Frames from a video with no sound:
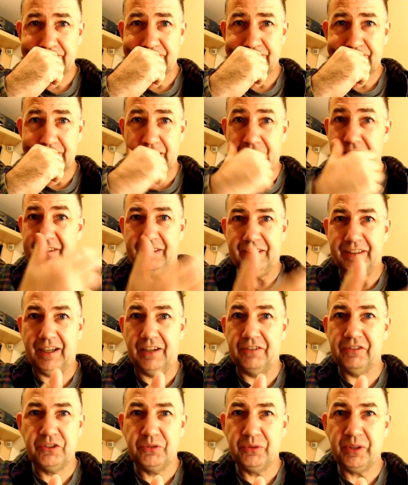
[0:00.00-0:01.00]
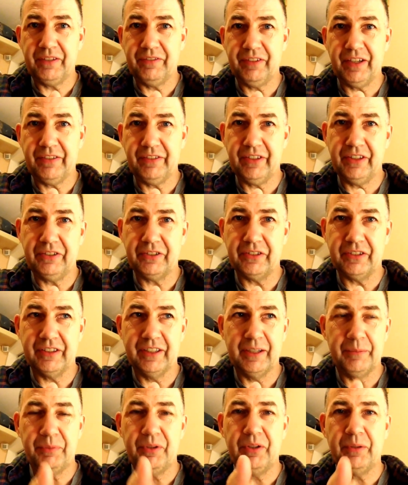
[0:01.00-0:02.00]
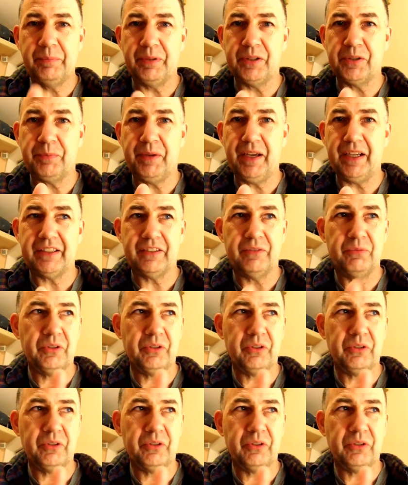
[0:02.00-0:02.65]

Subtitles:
Right, 125,000. Put it in perspective.